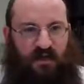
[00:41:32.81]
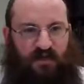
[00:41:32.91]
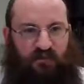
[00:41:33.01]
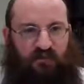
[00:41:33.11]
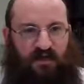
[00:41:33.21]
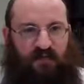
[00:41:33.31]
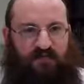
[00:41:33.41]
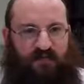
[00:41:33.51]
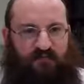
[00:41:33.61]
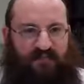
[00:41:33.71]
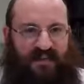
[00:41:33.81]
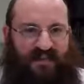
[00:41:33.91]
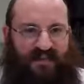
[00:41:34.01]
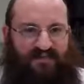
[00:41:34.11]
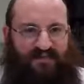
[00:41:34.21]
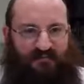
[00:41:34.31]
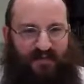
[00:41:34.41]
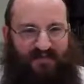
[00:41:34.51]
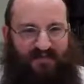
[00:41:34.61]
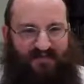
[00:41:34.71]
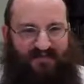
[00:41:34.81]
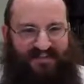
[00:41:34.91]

And we all thought, that's not possible.